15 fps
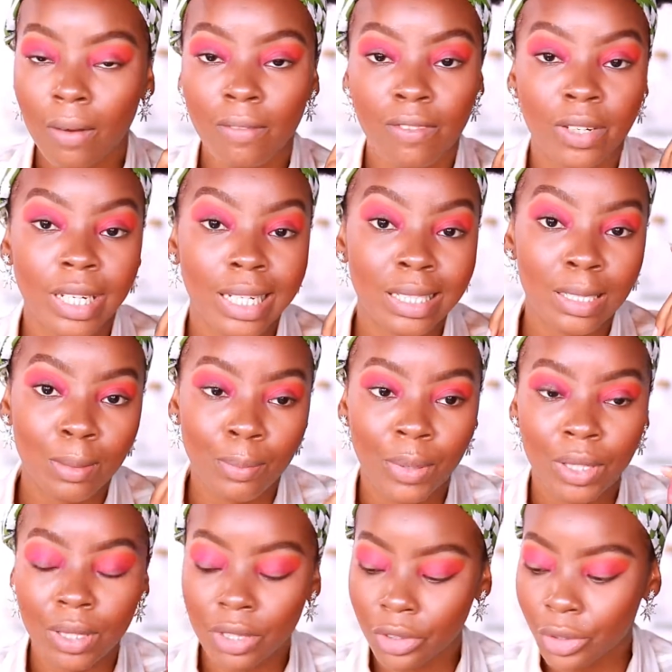further
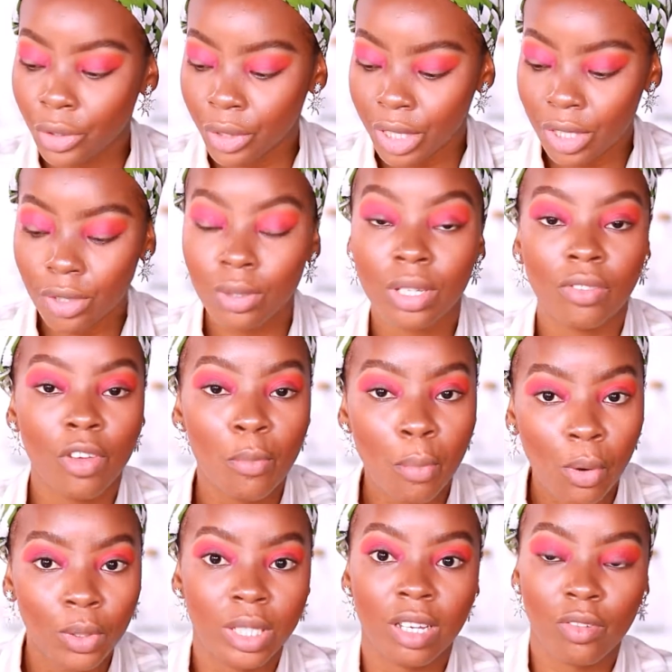deepen the crease to give it
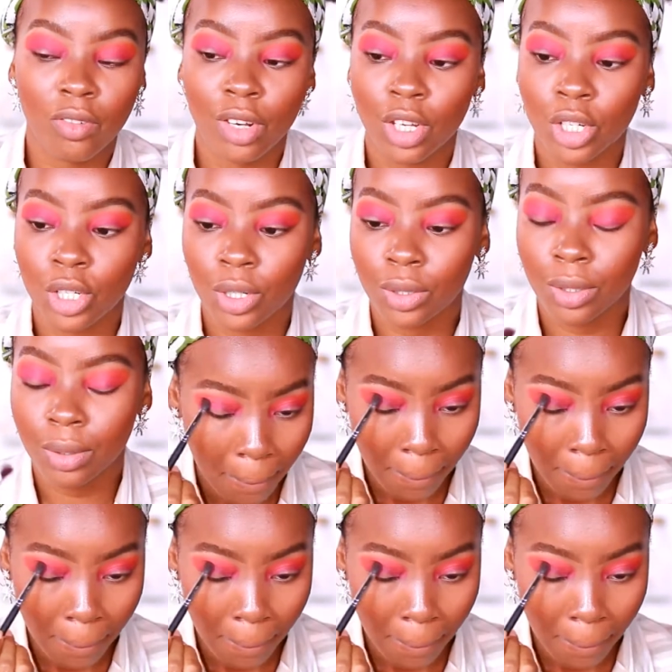more definition.